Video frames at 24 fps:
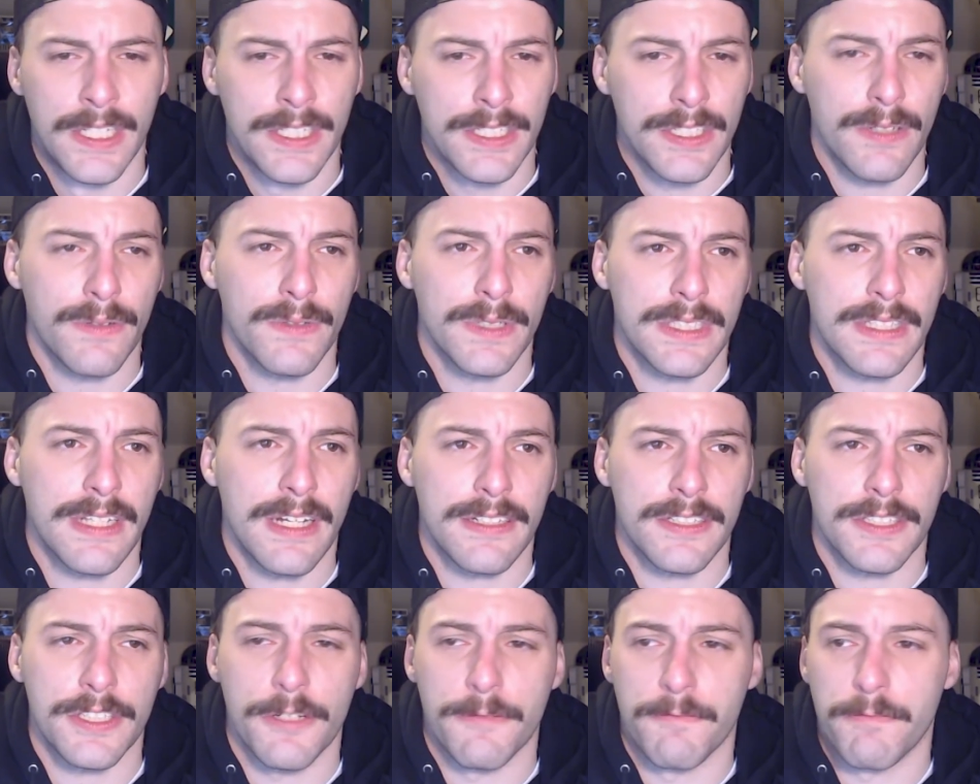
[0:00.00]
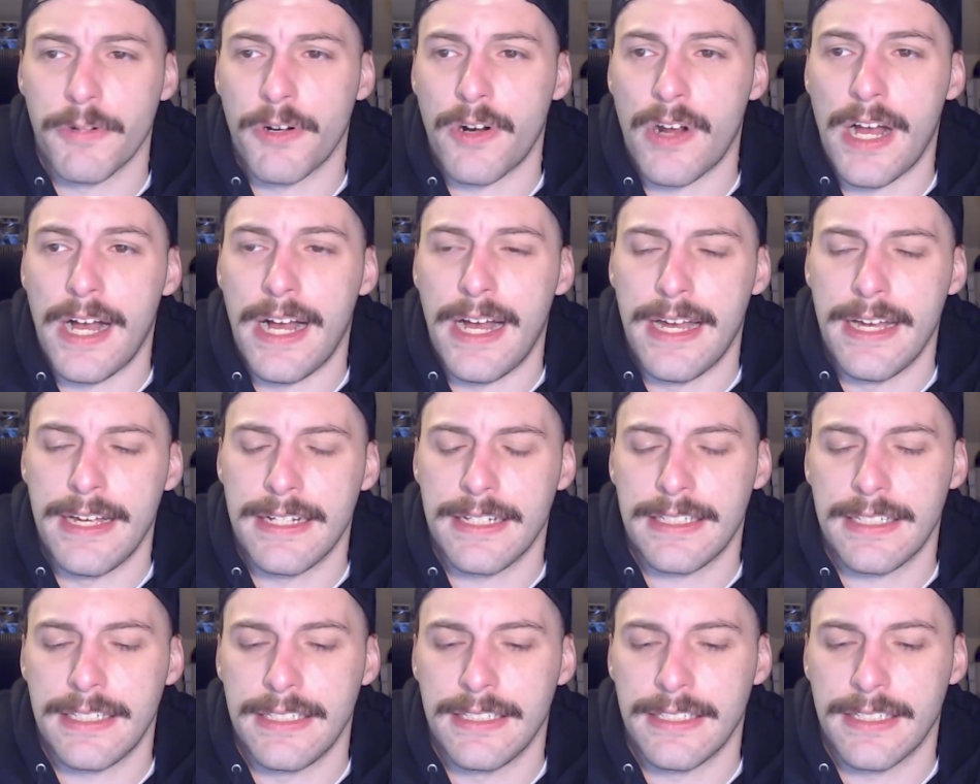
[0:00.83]
So it's not a
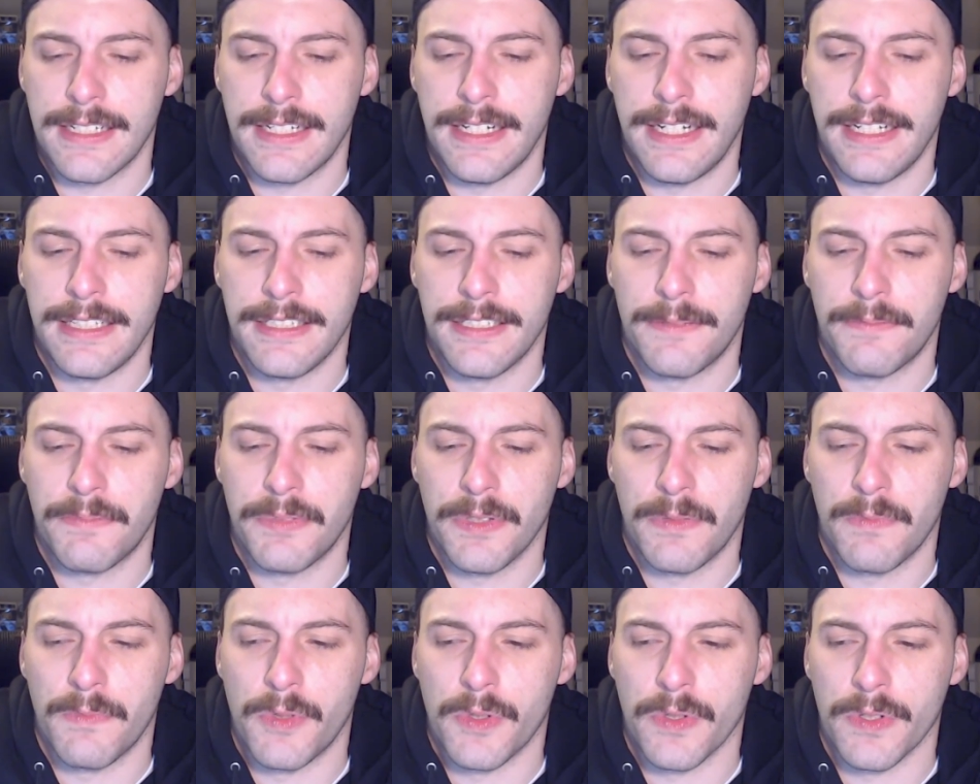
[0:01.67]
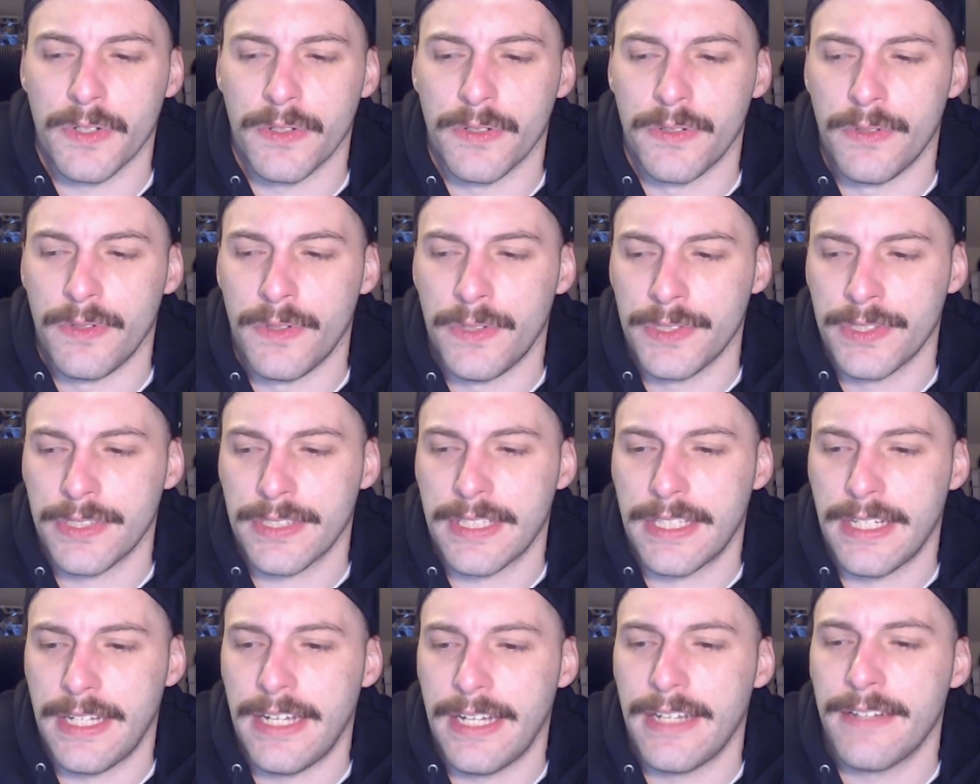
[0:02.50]
surprise he's going to end up with more
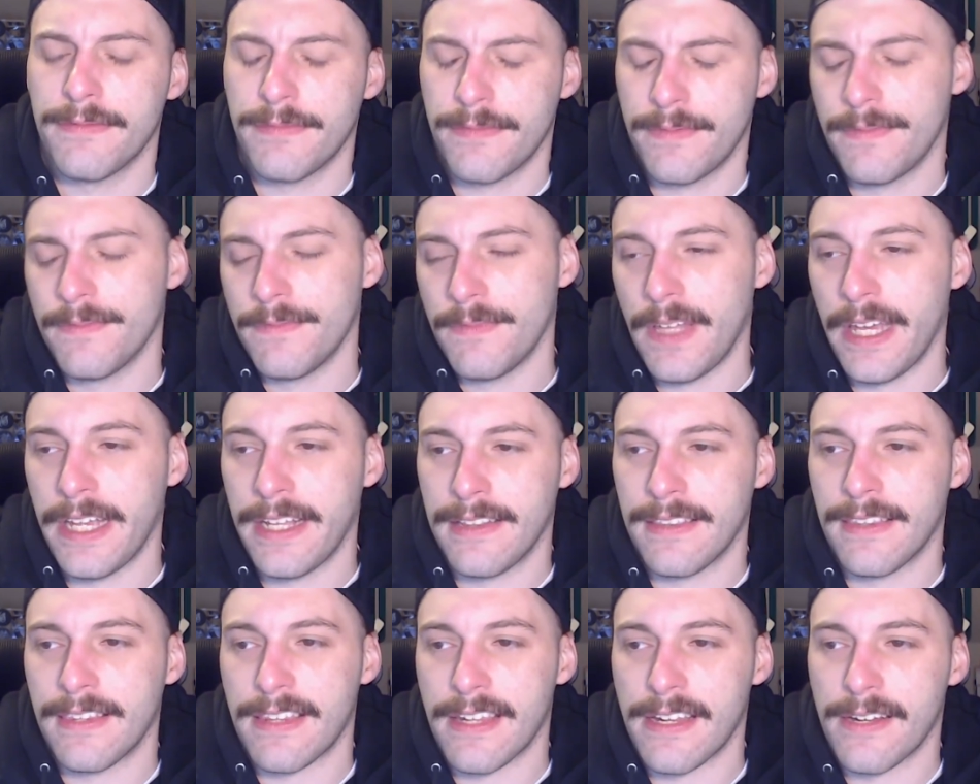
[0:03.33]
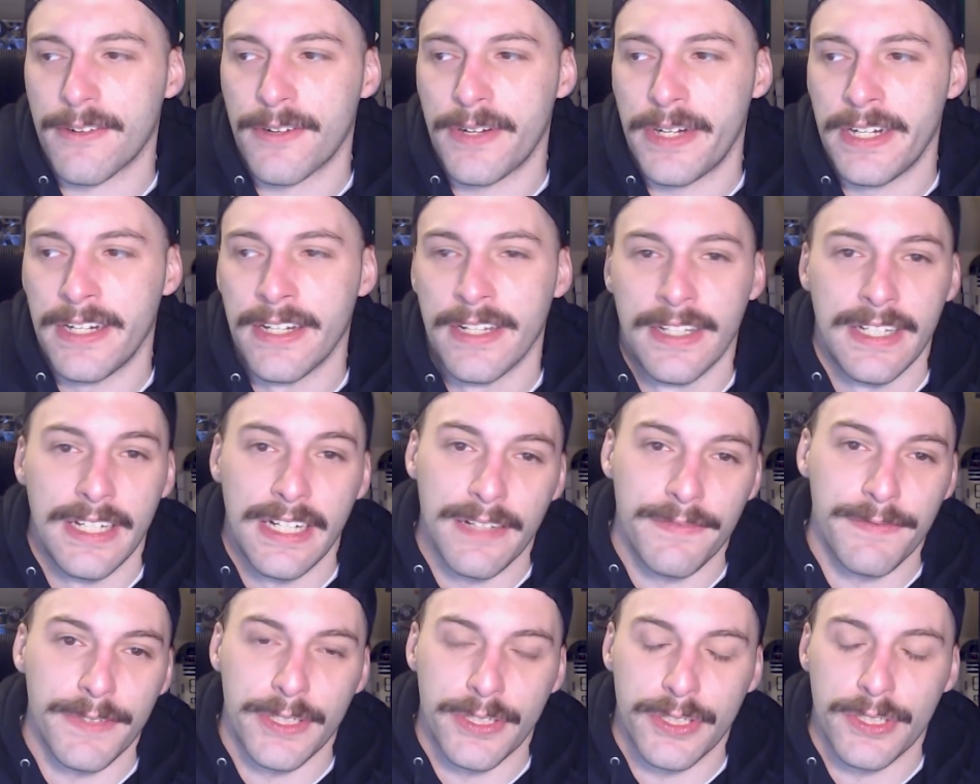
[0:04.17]
goals if, in theory,
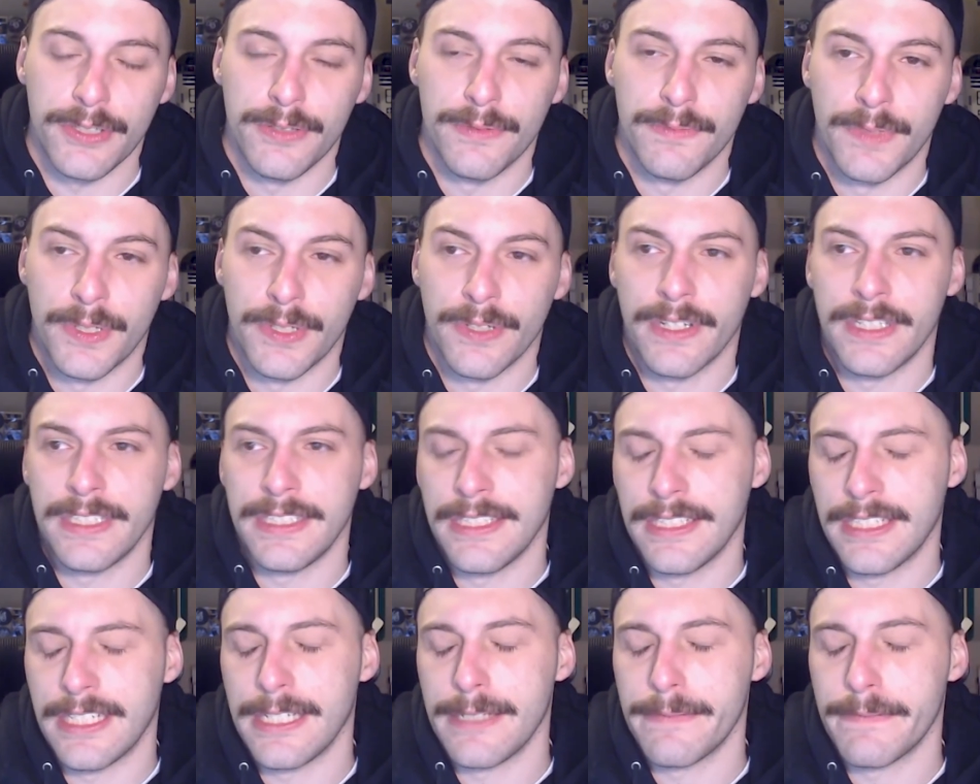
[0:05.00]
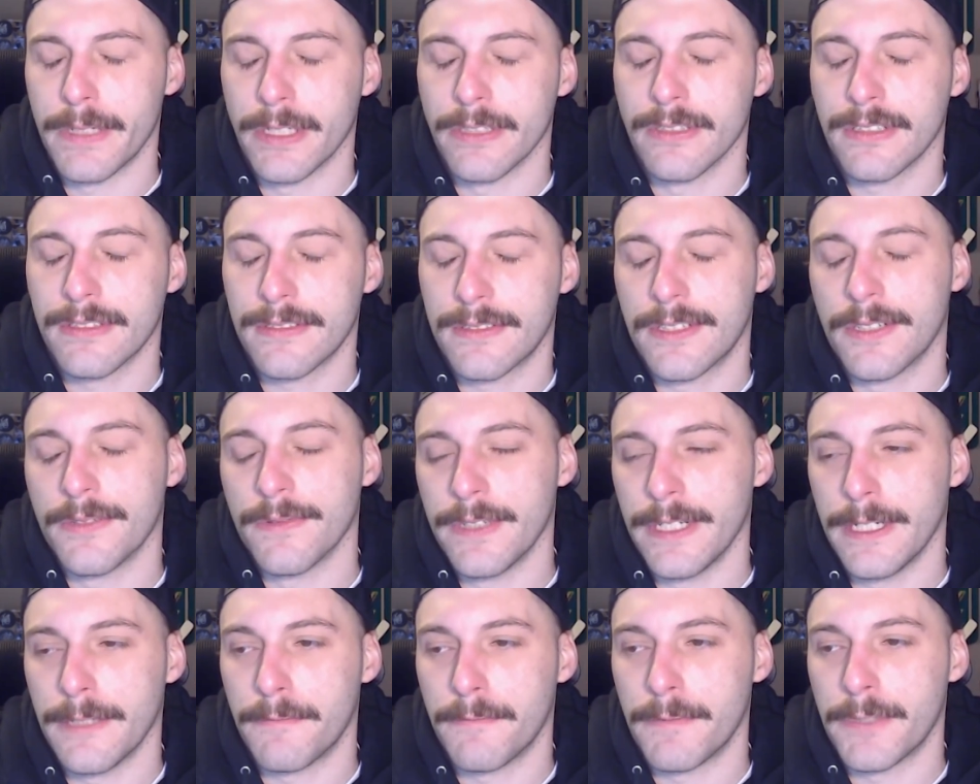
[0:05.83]
if you shoot more and you keep your
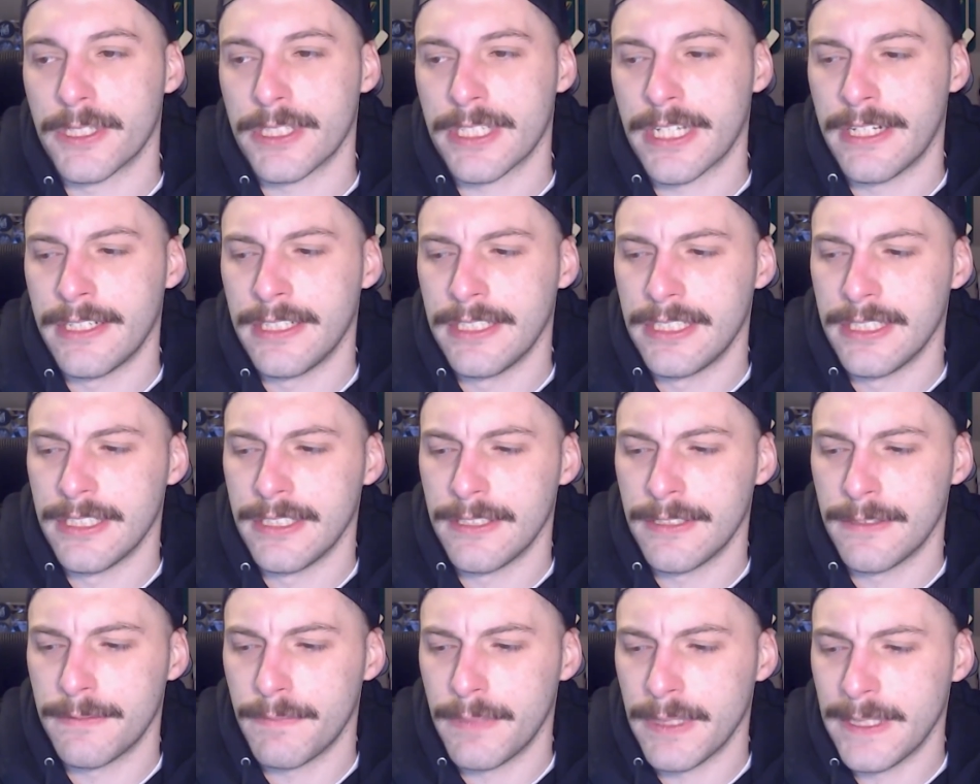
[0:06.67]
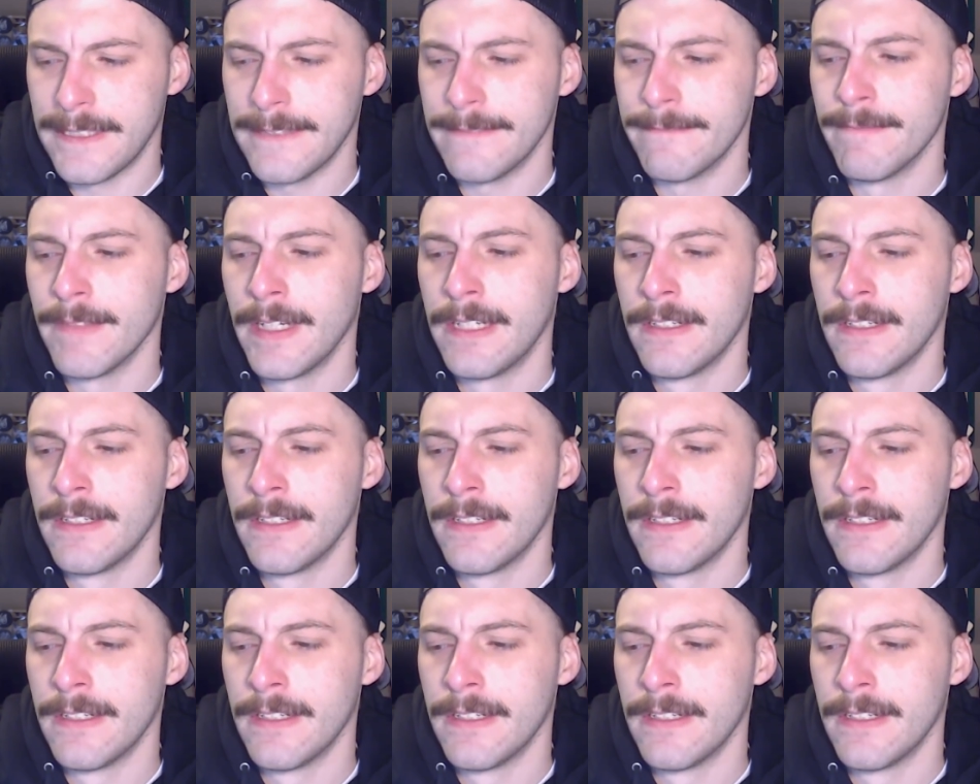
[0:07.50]
career percentages. But